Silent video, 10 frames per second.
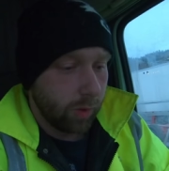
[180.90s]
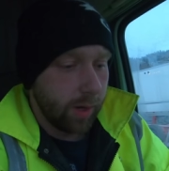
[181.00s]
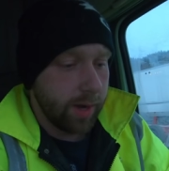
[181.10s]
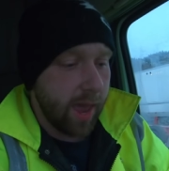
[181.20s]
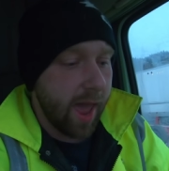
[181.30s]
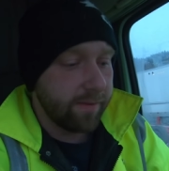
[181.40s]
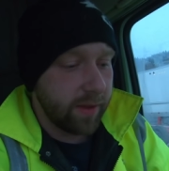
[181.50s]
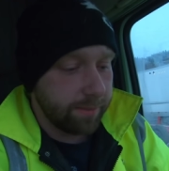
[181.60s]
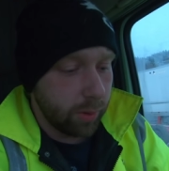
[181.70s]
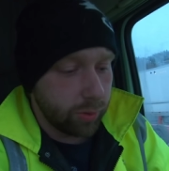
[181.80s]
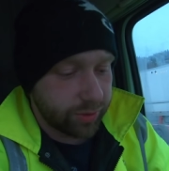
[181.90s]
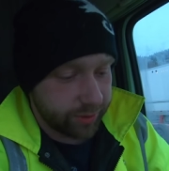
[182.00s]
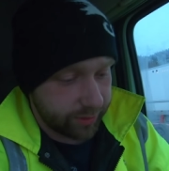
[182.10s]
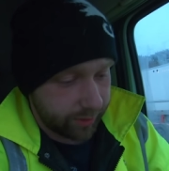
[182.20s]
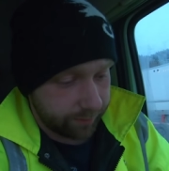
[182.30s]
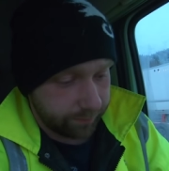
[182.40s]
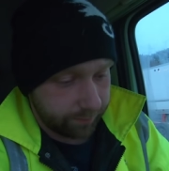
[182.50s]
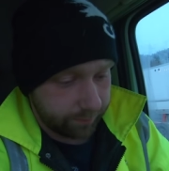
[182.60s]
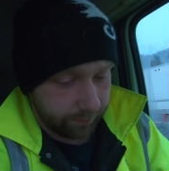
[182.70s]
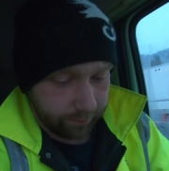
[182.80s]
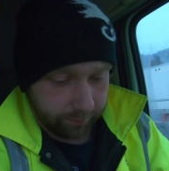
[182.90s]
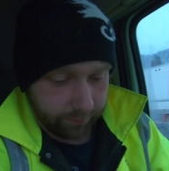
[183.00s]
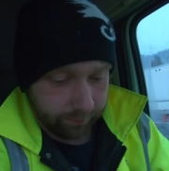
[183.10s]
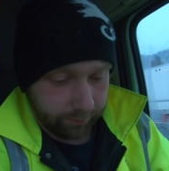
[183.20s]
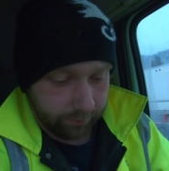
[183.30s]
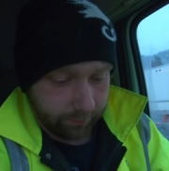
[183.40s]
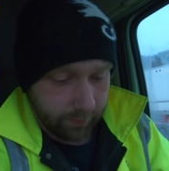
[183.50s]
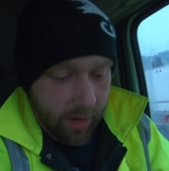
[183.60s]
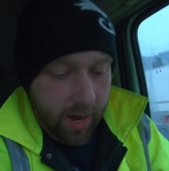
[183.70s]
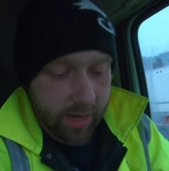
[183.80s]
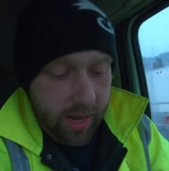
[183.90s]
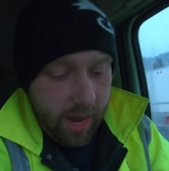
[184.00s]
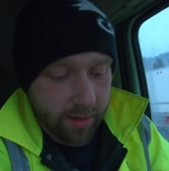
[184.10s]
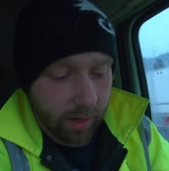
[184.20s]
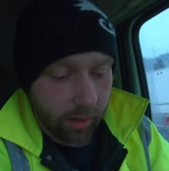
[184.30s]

One heavy boost. eighty-eight